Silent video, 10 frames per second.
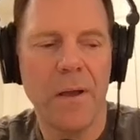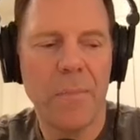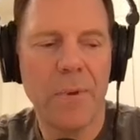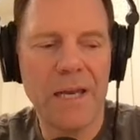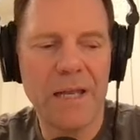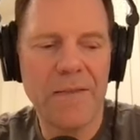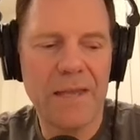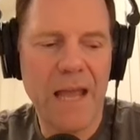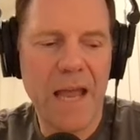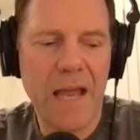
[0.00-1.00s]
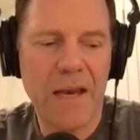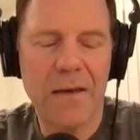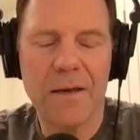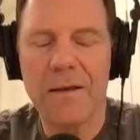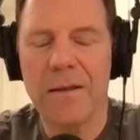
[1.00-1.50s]
but in the
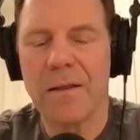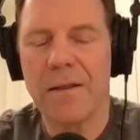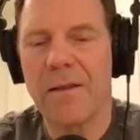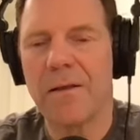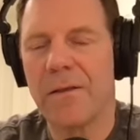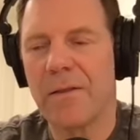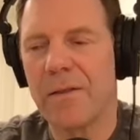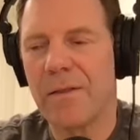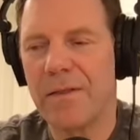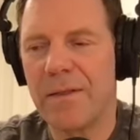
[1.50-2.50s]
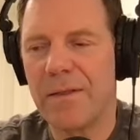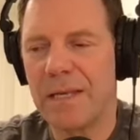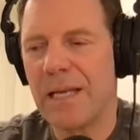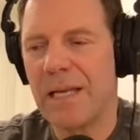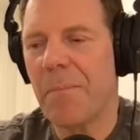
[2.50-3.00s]
end,
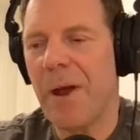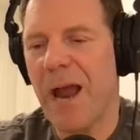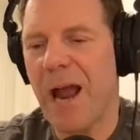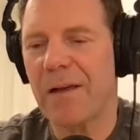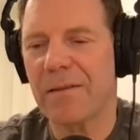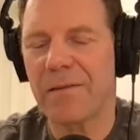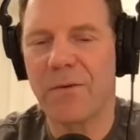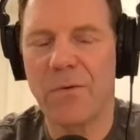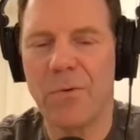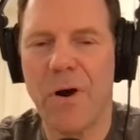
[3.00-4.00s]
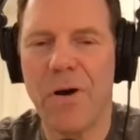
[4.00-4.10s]
the path to